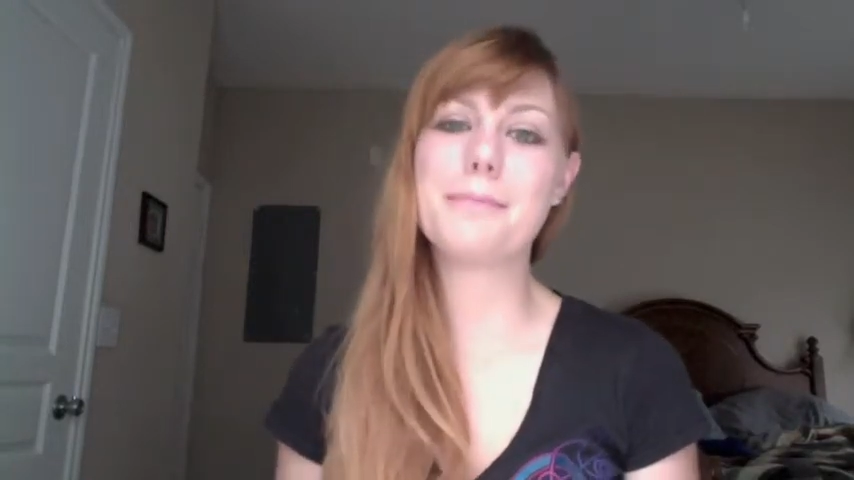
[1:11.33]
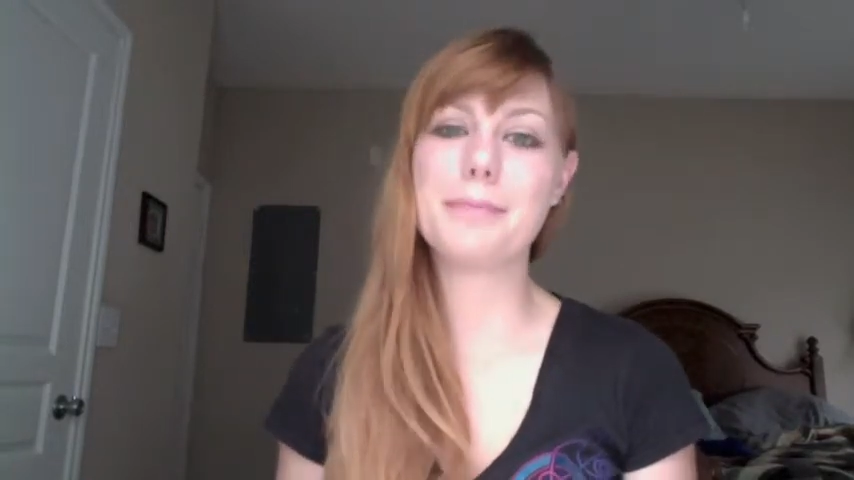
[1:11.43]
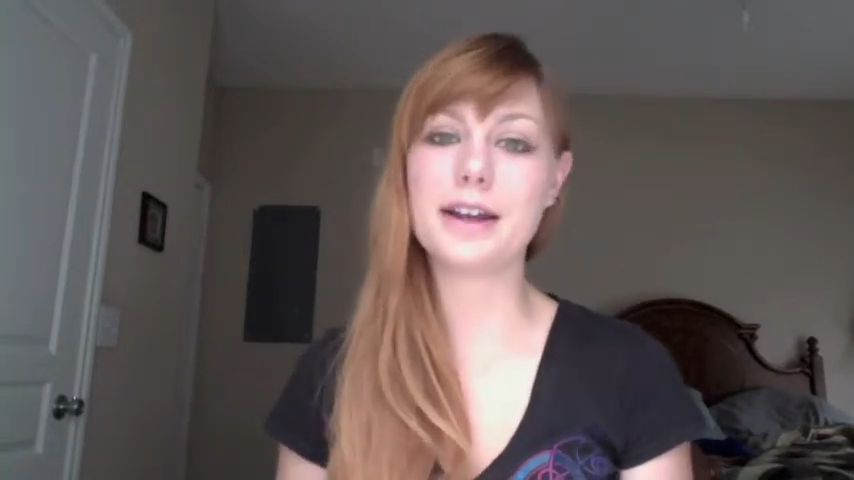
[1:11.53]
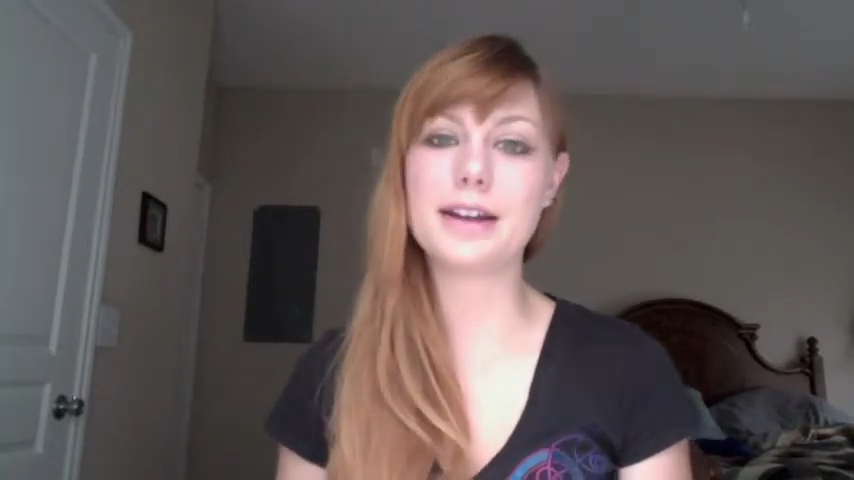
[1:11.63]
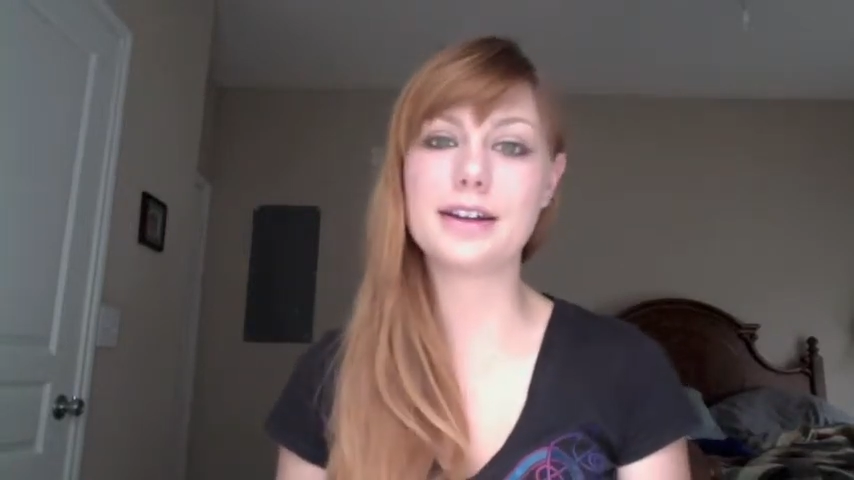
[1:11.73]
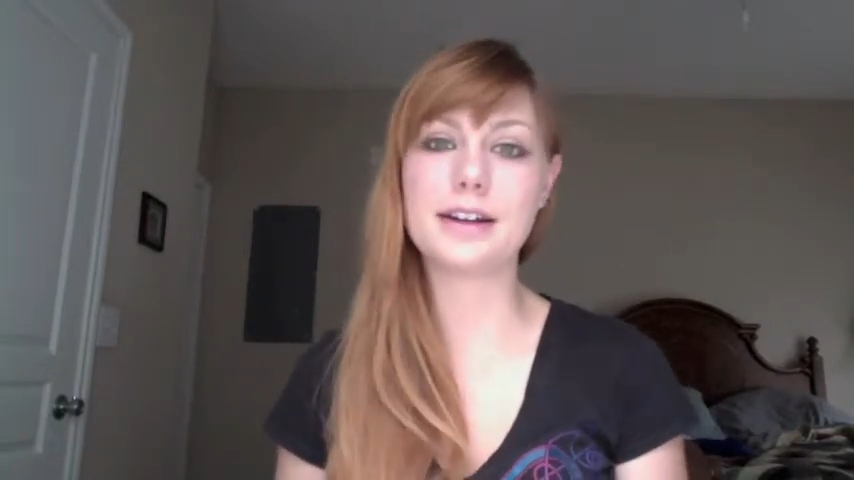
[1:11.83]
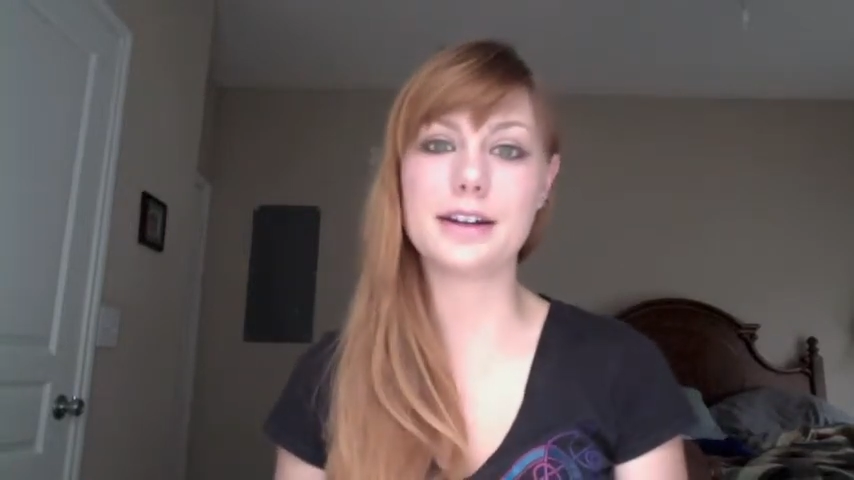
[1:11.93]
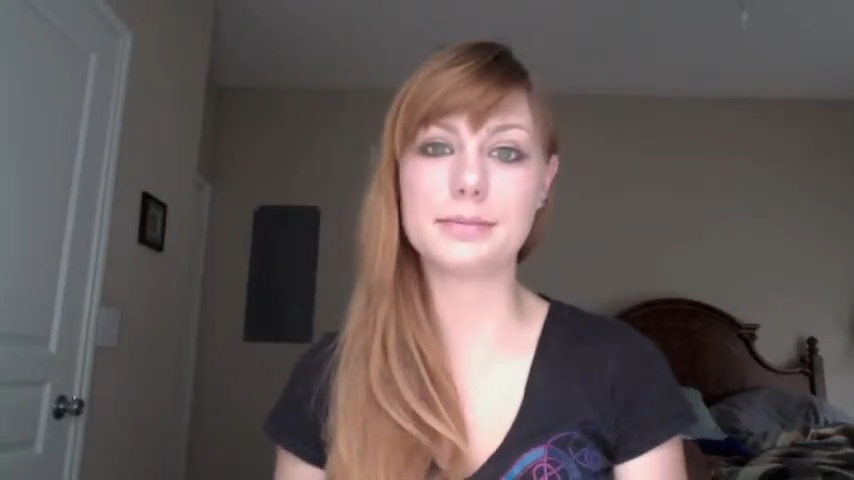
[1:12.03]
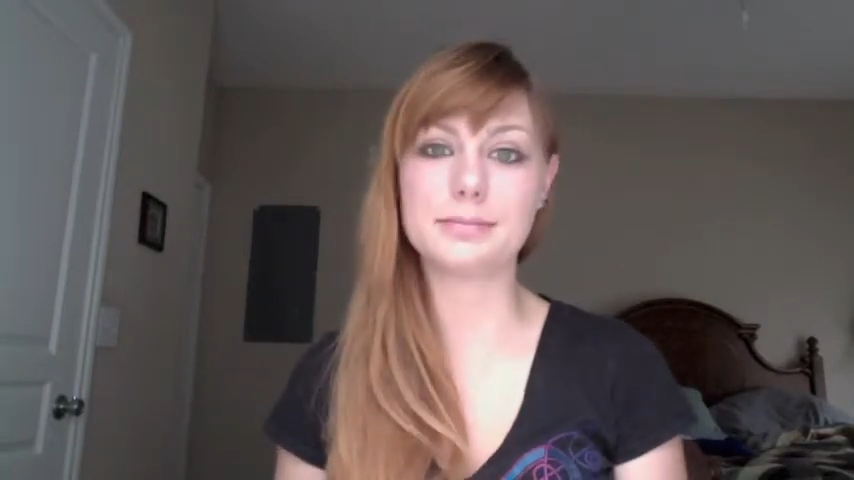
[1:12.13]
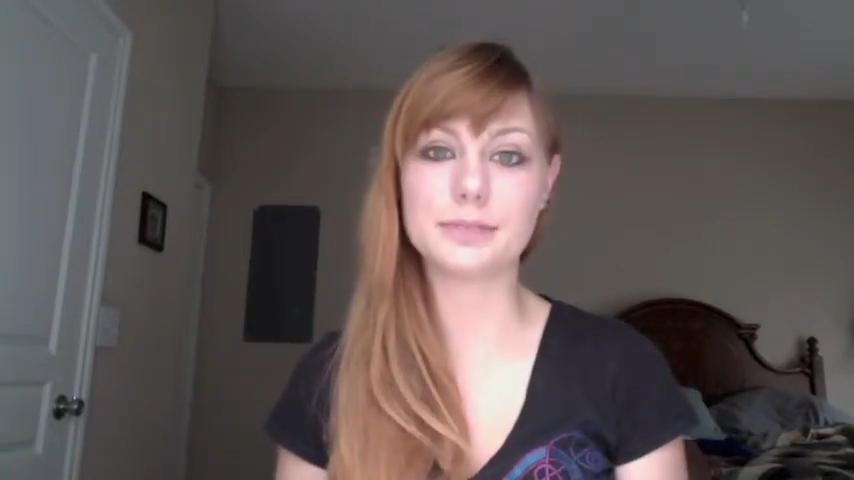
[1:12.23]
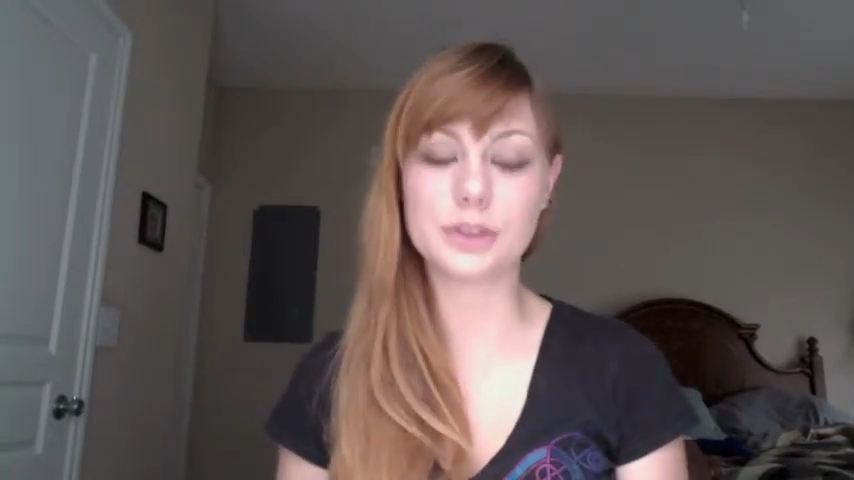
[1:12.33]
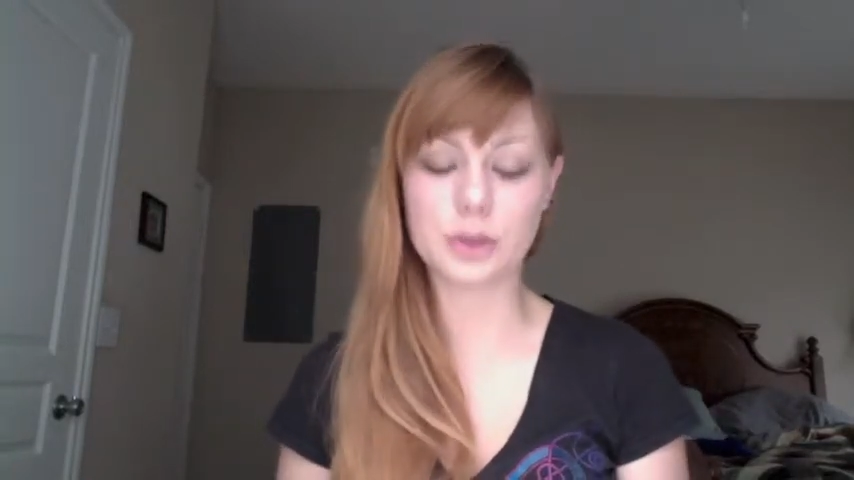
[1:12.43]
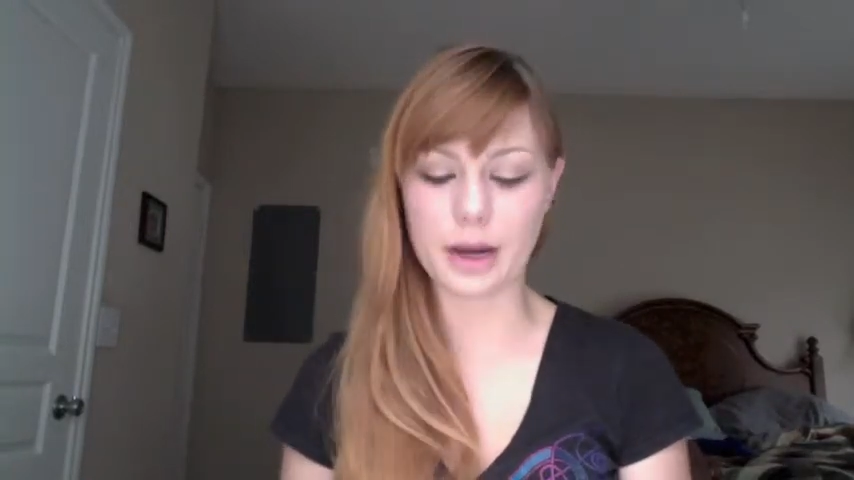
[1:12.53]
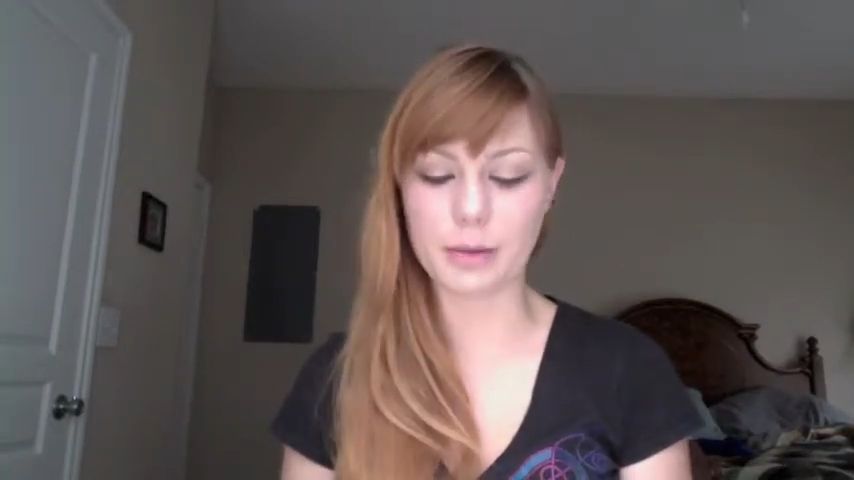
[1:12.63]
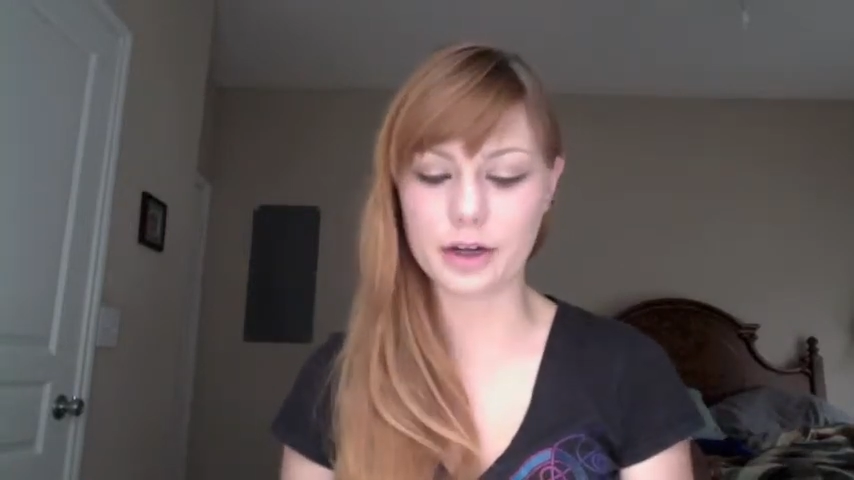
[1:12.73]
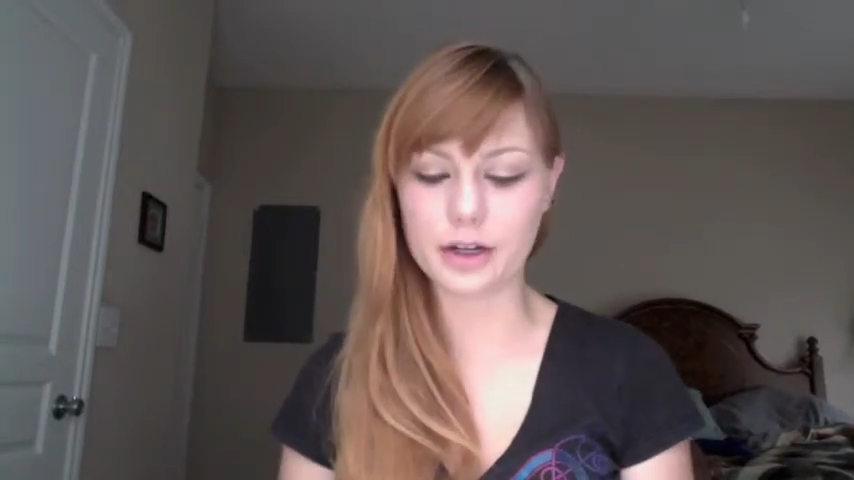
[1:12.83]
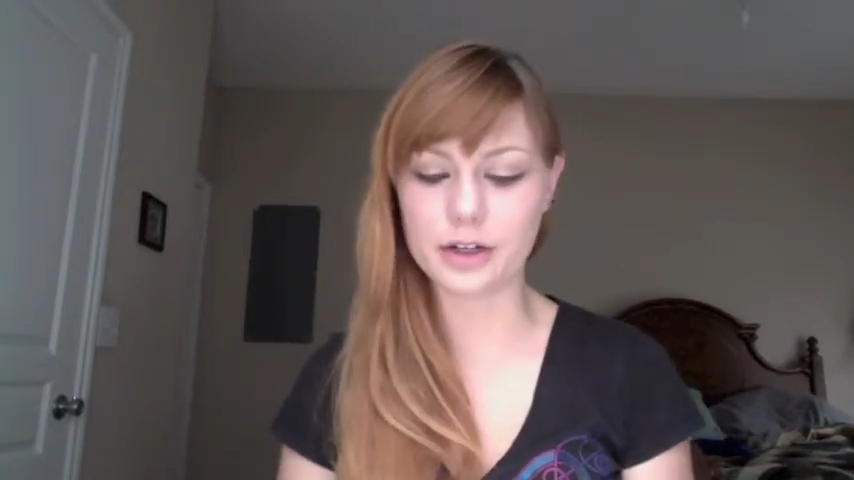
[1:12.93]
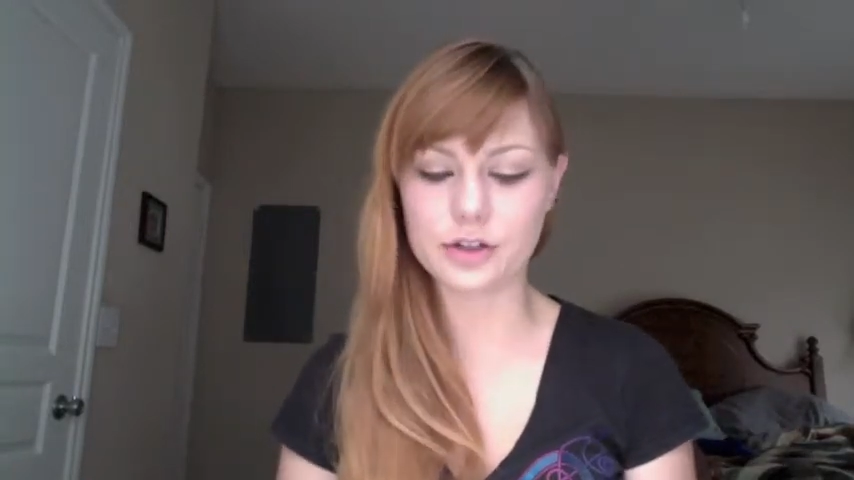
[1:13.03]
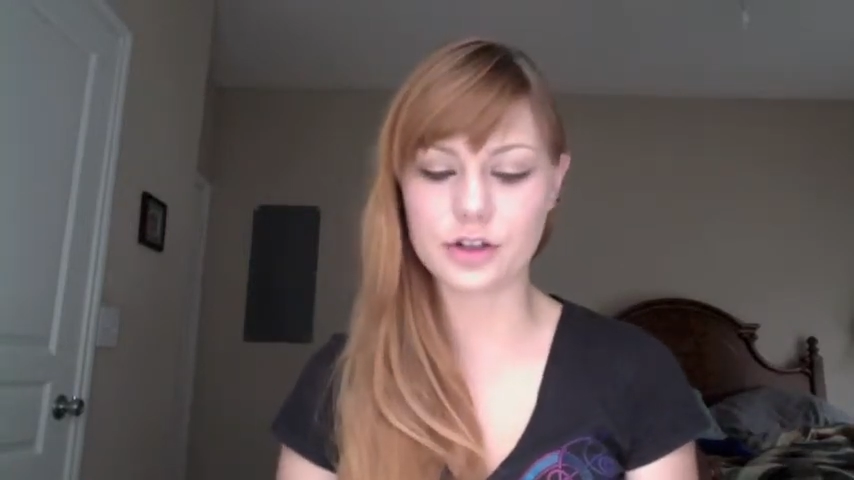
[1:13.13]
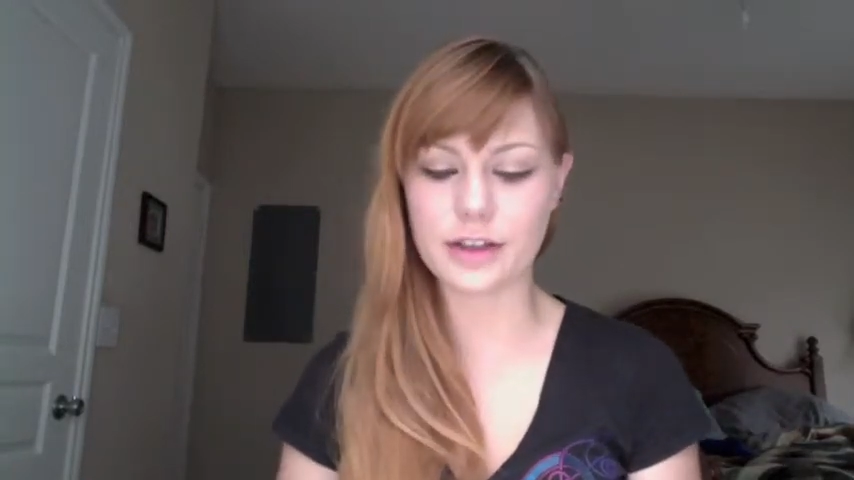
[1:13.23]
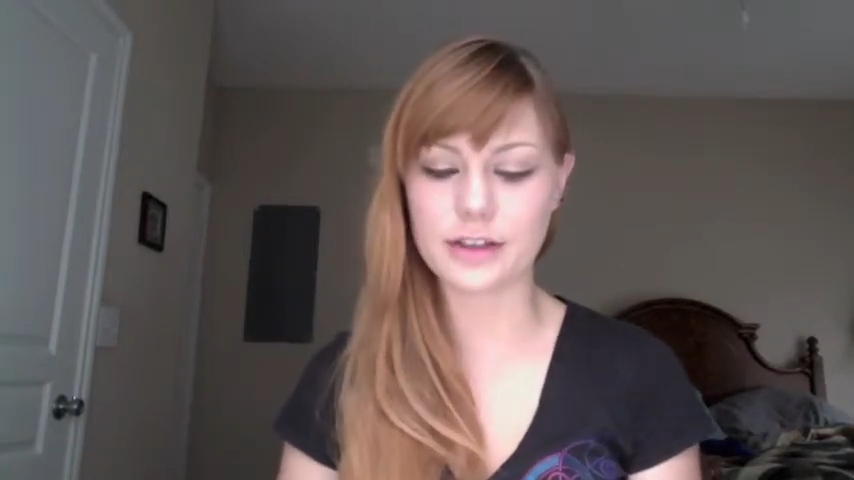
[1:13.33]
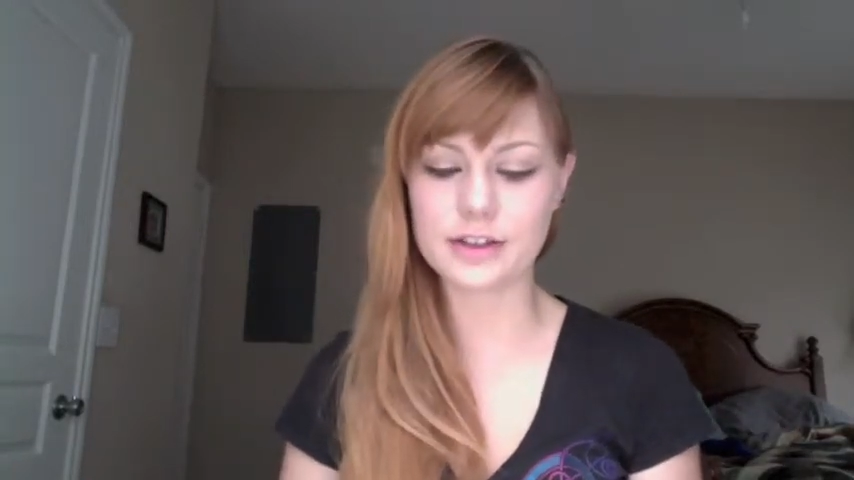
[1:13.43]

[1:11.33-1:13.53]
But so yeah, we're gonna try this.